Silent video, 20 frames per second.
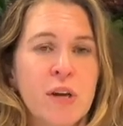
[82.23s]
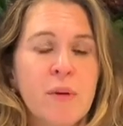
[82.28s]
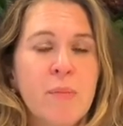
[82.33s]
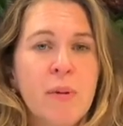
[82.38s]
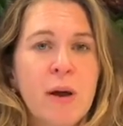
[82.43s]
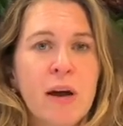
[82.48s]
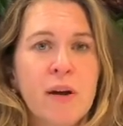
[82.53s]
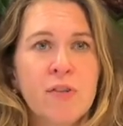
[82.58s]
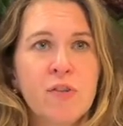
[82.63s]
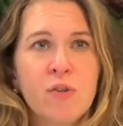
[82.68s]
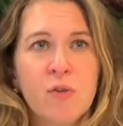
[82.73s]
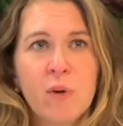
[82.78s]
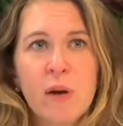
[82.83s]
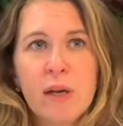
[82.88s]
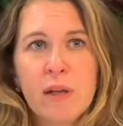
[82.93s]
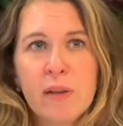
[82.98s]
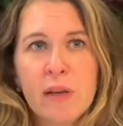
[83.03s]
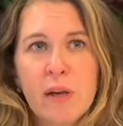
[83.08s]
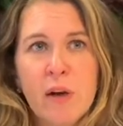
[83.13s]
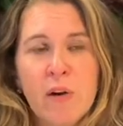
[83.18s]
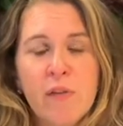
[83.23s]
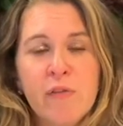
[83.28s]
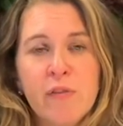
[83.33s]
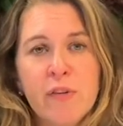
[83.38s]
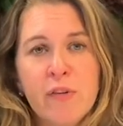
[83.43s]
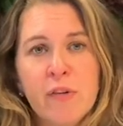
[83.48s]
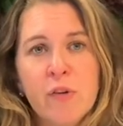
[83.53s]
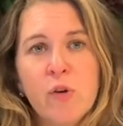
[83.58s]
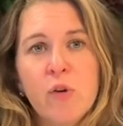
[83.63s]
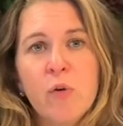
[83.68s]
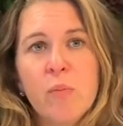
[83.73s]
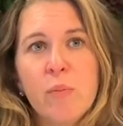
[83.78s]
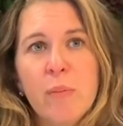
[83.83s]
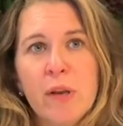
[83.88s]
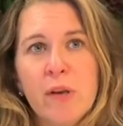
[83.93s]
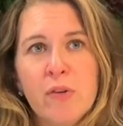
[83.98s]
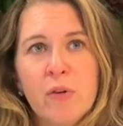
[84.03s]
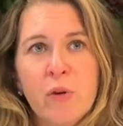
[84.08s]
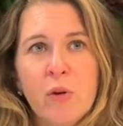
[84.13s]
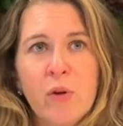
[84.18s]
impacts directly our physical,
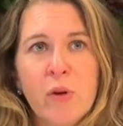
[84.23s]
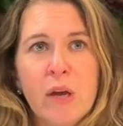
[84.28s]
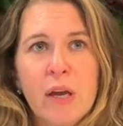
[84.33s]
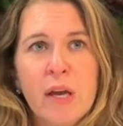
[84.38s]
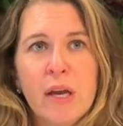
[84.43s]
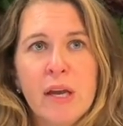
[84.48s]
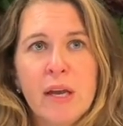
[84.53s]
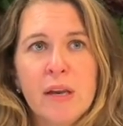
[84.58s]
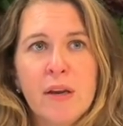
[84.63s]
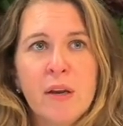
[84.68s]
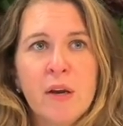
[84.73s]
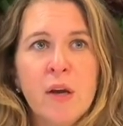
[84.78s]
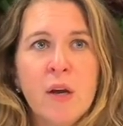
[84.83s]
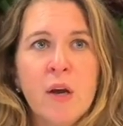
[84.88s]
mental, and